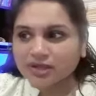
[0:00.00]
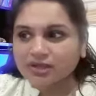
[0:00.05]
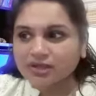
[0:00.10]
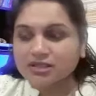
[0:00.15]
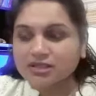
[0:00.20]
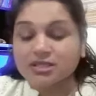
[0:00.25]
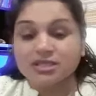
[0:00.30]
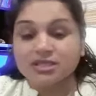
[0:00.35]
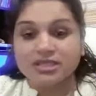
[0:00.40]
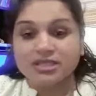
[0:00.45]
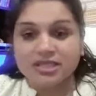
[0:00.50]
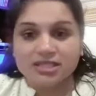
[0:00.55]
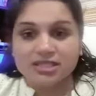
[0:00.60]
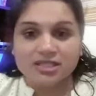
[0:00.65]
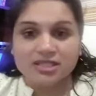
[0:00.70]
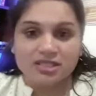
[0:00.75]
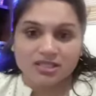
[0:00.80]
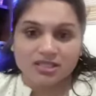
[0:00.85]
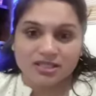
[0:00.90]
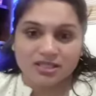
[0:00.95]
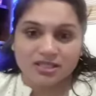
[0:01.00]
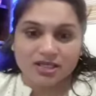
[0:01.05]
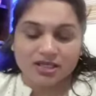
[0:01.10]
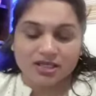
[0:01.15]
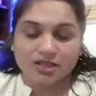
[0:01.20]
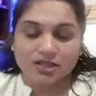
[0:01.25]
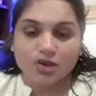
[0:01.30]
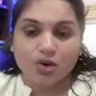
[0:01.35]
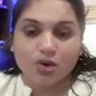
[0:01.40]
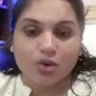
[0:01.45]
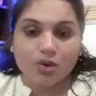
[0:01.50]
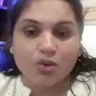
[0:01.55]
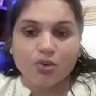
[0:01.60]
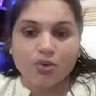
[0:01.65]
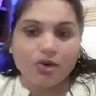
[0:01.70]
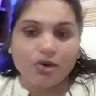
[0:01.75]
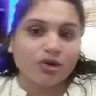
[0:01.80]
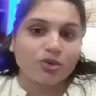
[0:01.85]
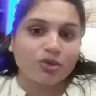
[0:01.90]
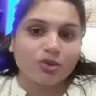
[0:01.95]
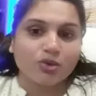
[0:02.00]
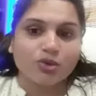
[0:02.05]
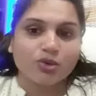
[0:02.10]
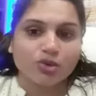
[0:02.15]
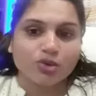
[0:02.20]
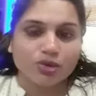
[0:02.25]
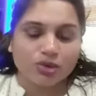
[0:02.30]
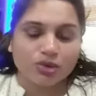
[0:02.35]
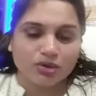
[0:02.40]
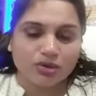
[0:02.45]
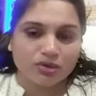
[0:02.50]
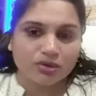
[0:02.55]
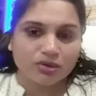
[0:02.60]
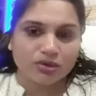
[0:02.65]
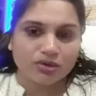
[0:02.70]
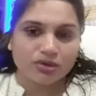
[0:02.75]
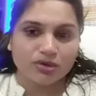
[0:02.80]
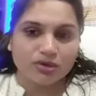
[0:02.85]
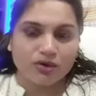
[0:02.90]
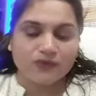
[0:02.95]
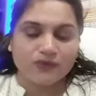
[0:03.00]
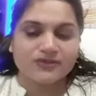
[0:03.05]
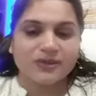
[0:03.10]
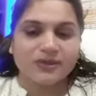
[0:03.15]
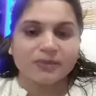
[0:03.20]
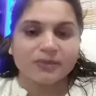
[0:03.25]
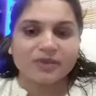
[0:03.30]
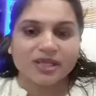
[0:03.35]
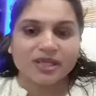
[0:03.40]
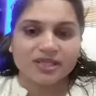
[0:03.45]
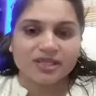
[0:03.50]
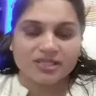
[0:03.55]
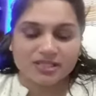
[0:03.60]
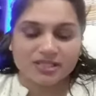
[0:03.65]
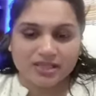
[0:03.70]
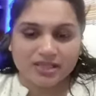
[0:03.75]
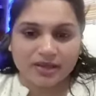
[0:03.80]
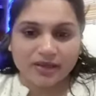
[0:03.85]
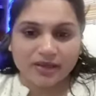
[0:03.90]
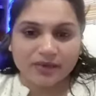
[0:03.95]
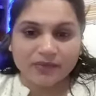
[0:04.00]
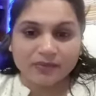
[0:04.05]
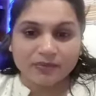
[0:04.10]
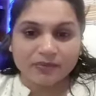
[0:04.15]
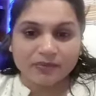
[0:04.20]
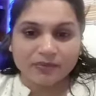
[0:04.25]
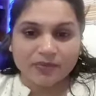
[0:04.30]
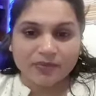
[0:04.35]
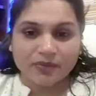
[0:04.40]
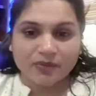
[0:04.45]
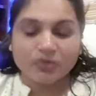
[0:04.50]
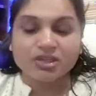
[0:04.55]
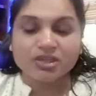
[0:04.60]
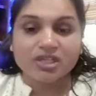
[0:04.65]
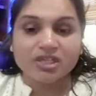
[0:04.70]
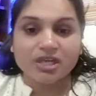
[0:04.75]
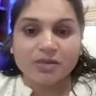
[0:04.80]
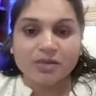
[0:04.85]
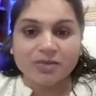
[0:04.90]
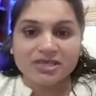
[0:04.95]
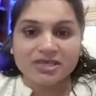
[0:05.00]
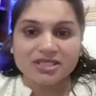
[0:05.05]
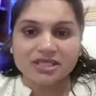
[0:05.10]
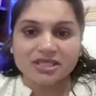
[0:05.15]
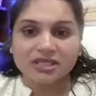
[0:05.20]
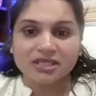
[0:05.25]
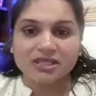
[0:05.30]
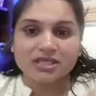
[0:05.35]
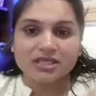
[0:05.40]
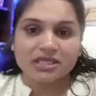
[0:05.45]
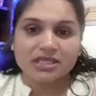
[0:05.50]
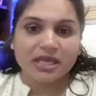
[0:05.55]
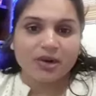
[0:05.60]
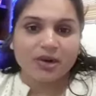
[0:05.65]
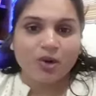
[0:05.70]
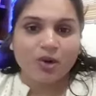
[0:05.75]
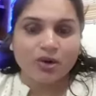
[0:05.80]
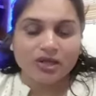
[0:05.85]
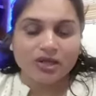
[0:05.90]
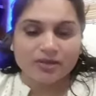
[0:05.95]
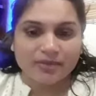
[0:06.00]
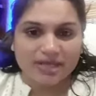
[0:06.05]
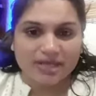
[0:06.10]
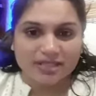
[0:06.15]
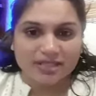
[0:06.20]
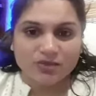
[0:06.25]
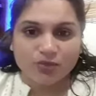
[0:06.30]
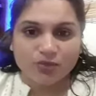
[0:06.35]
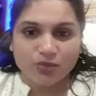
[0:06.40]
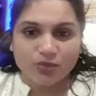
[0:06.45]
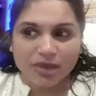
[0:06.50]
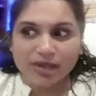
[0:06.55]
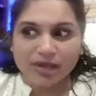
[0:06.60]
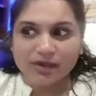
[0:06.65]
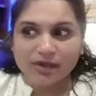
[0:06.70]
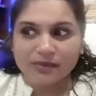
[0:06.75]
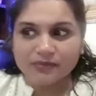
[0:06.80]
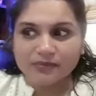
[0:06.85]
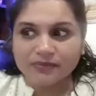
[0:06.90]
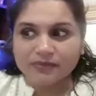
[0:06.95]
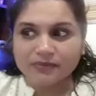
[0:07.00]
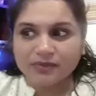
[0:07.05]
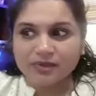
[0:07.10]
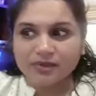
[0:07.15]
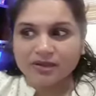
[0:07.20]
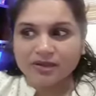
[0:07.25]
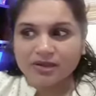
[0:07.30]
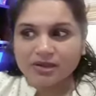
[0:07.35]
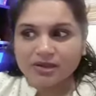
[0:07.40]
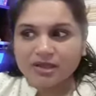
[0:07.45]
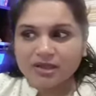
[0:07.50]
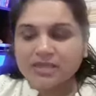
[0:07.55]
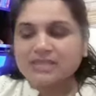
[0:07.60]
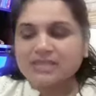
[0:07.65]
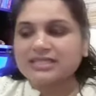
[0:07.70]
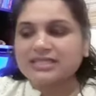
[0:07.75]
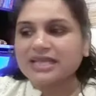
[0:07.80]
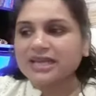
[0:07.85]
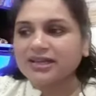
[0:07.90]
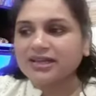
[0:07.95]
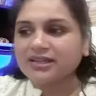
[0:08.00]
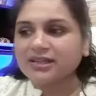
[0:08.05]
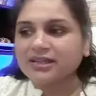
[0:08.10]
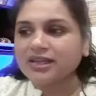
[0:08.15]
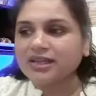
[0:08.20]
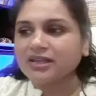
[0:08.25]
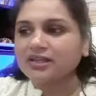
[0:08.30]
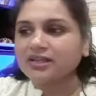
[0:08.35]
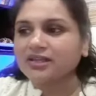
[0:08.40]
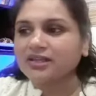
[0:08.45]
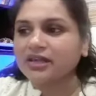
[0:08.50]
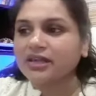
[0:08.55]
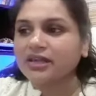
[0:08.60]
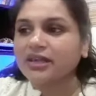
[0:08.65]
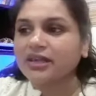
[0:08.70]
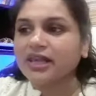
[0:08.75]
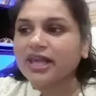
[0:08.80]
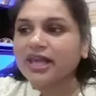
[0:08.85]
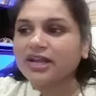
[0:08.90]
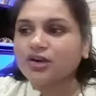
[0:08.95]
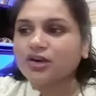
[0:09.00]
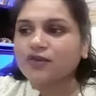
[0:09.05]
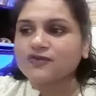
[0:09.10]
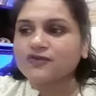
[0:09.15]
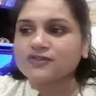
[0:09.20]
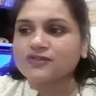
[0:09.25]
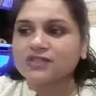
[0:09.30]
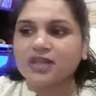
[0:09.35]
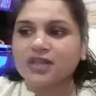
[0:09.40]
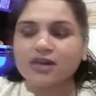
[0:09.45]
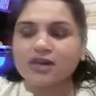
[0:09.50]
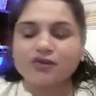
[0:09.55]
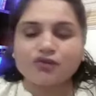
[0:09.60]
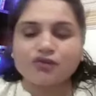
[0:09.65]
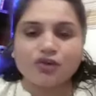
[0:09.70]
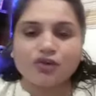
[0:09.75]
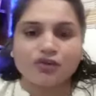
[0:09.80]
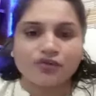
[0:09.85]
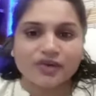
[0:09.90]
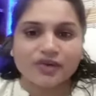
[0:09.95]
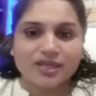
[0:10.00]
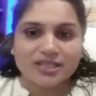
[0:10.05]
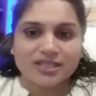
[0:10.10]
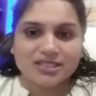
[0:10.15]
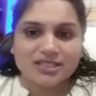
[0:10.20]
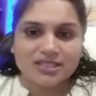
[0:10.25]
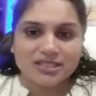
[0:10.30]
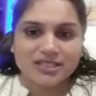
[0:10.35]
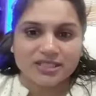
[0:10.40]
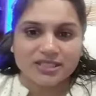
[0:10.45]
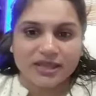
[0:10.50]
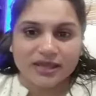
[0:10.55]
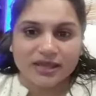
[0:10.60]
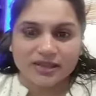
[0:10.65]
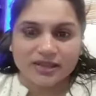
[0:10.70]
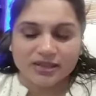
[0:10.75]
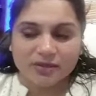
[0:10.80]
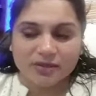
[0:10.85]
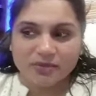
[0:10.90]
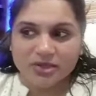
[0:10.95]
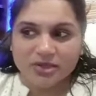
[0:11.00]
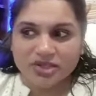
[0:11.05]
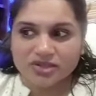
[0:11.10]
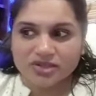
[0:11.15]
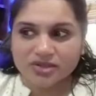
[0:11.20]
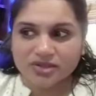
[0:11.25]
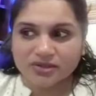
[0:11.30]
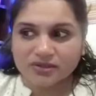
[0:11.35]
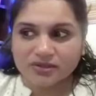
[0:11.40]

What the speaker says: cyst is there, the overgrowth of something is there, which represent the psychotic miasm well. Second thing, the lack of self-confidence is there in the patient.